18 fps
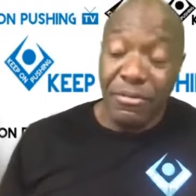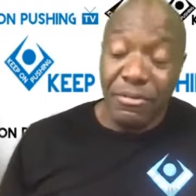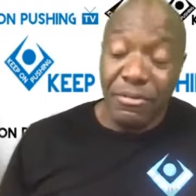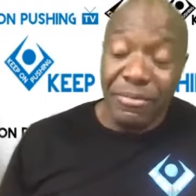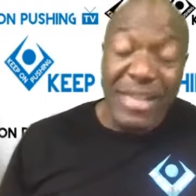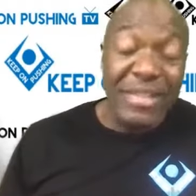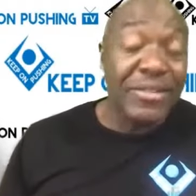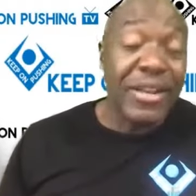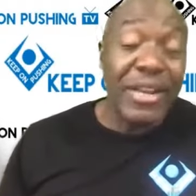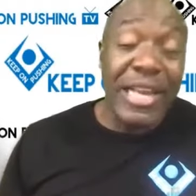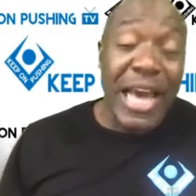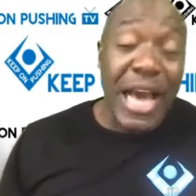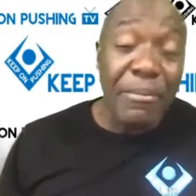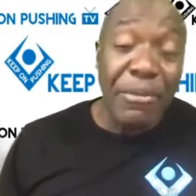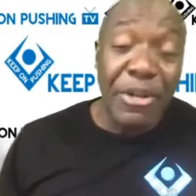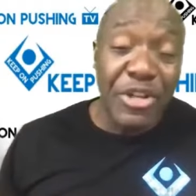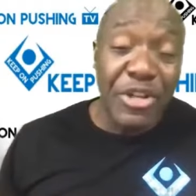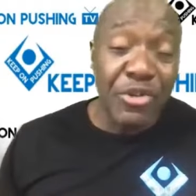basically
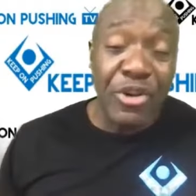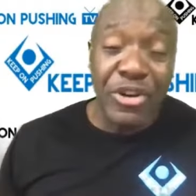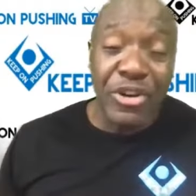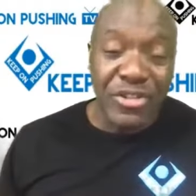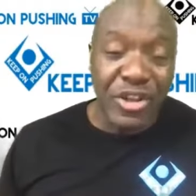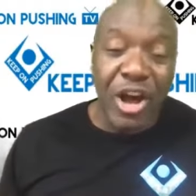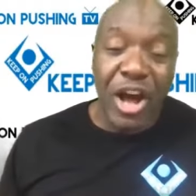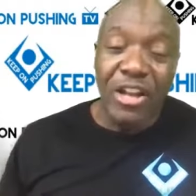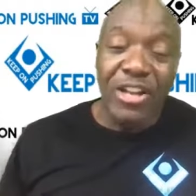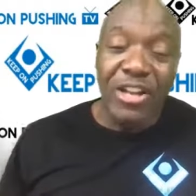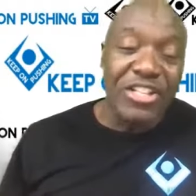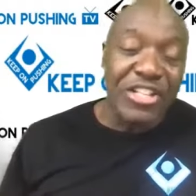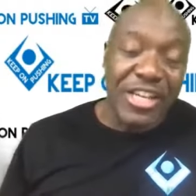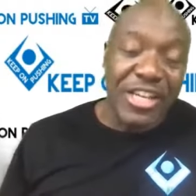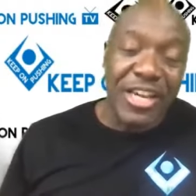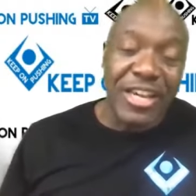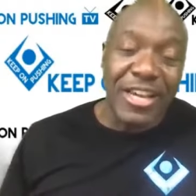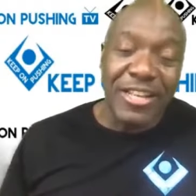amateurs, college
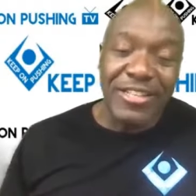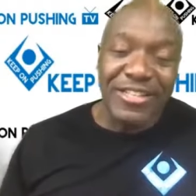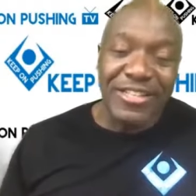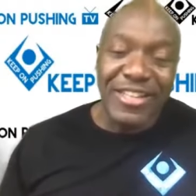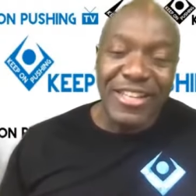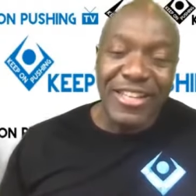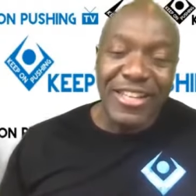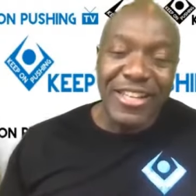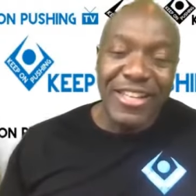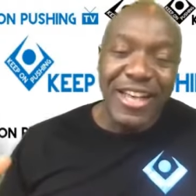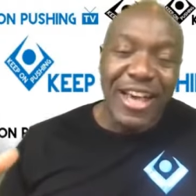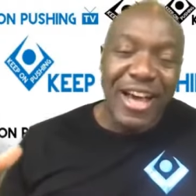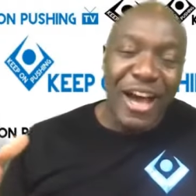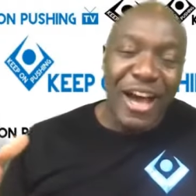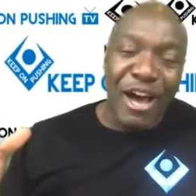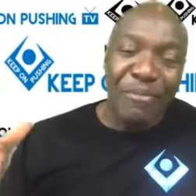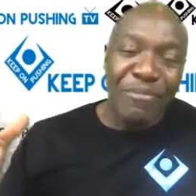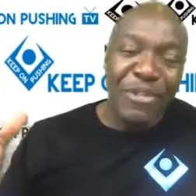kids,
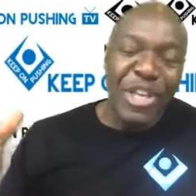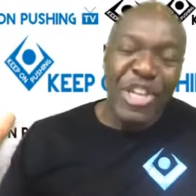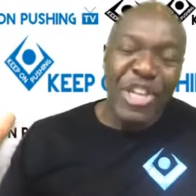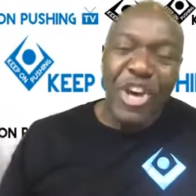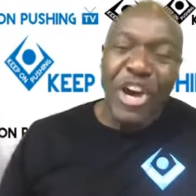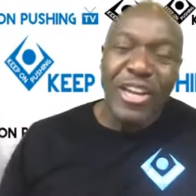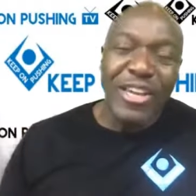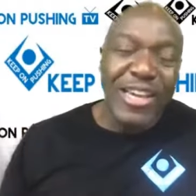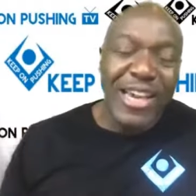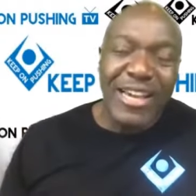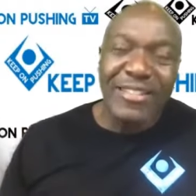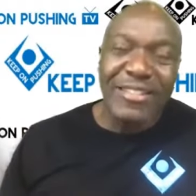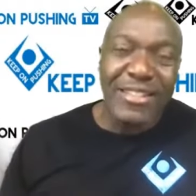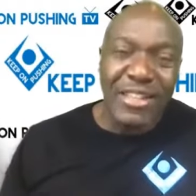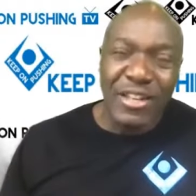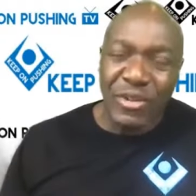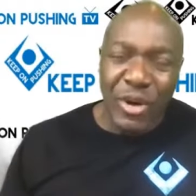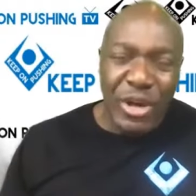the
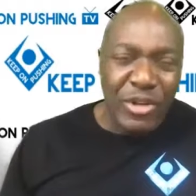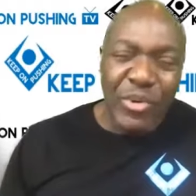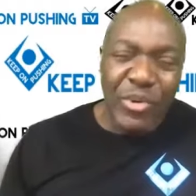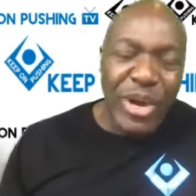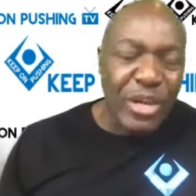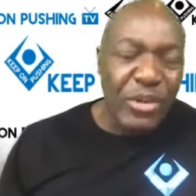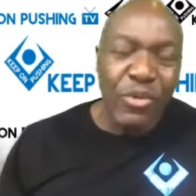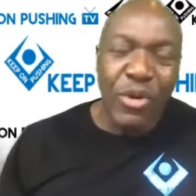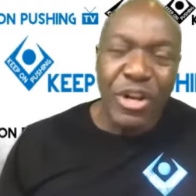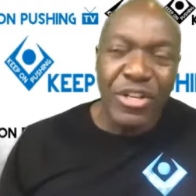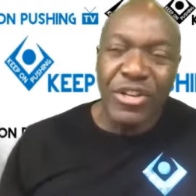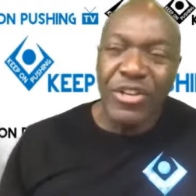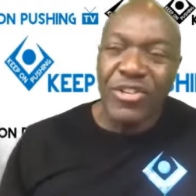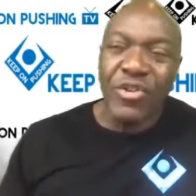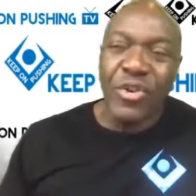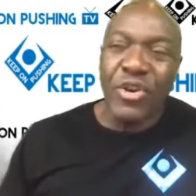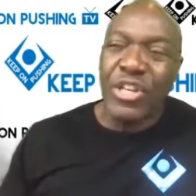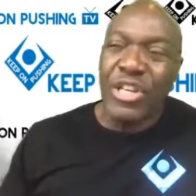youngest, 21
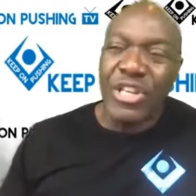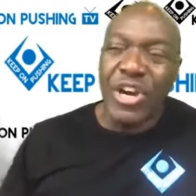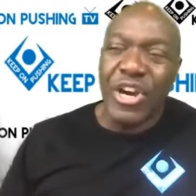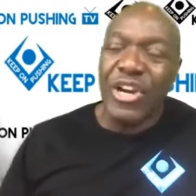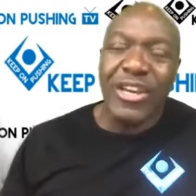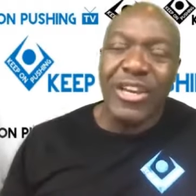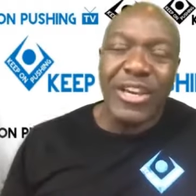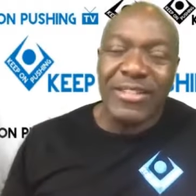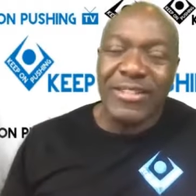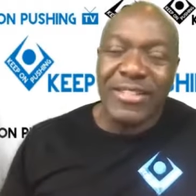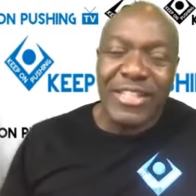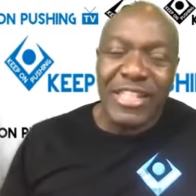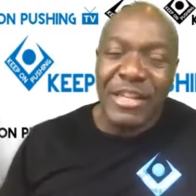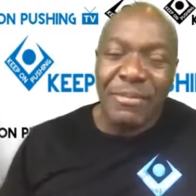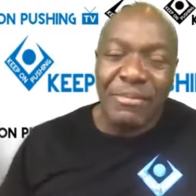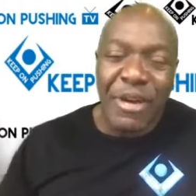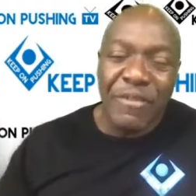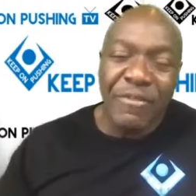years old, the youngest
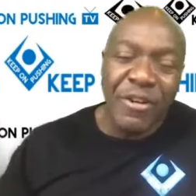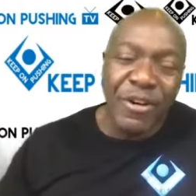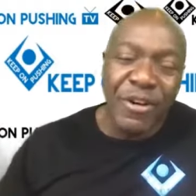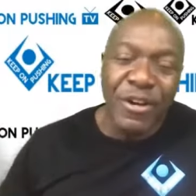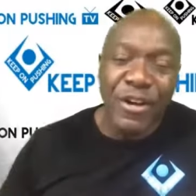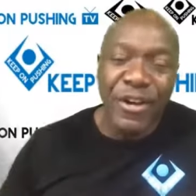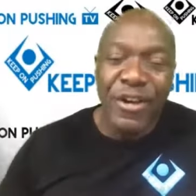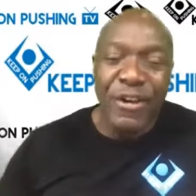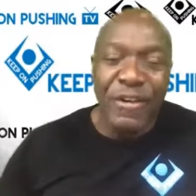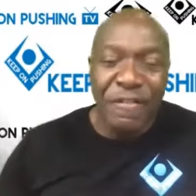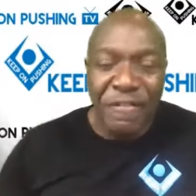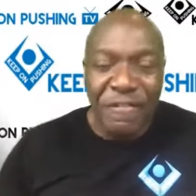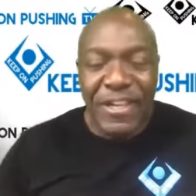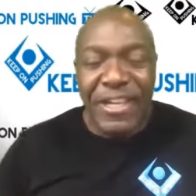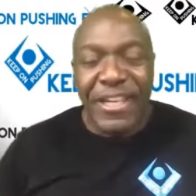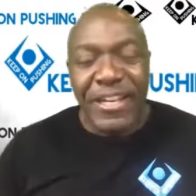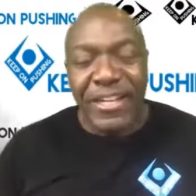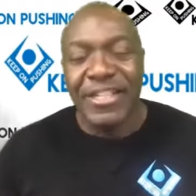team ever
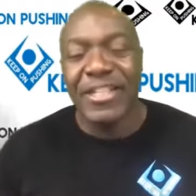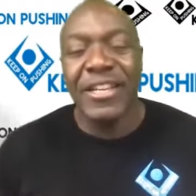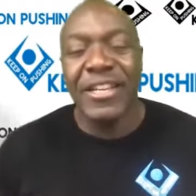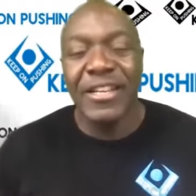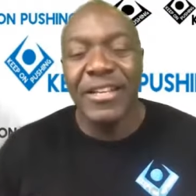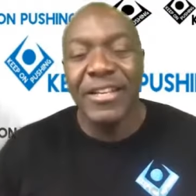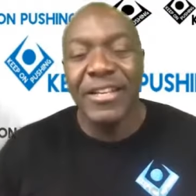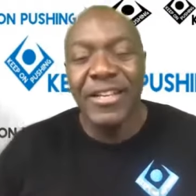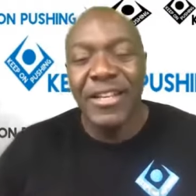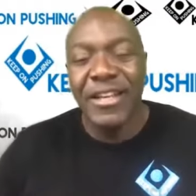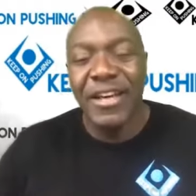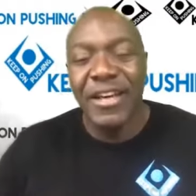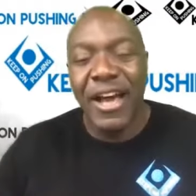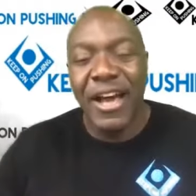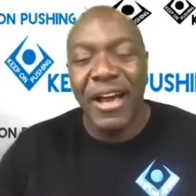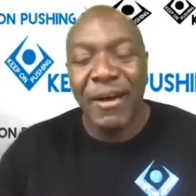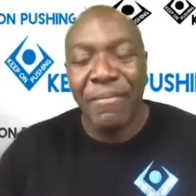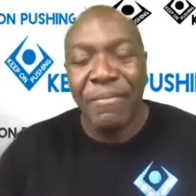fielded
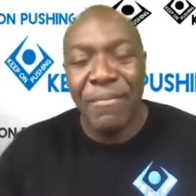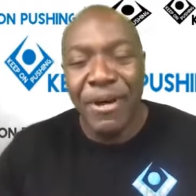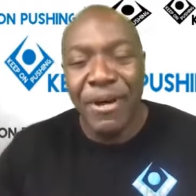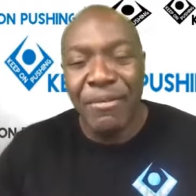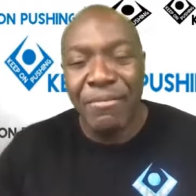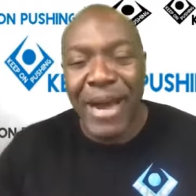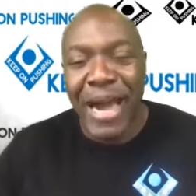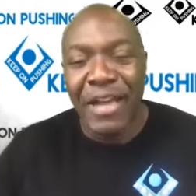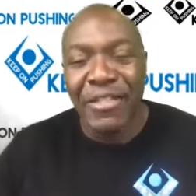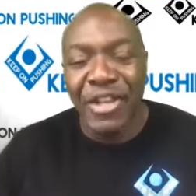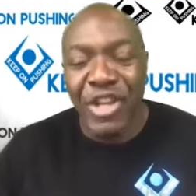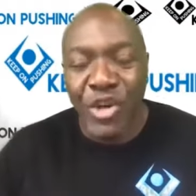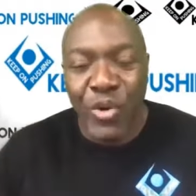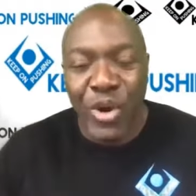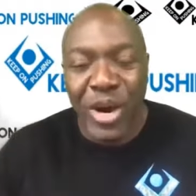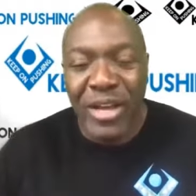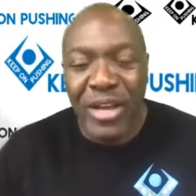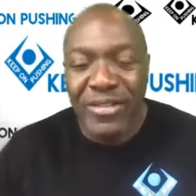by the
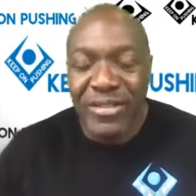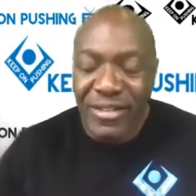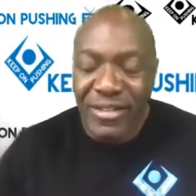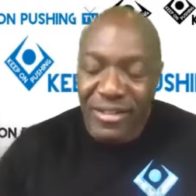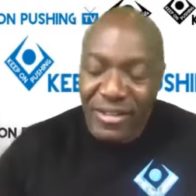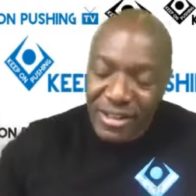U.S.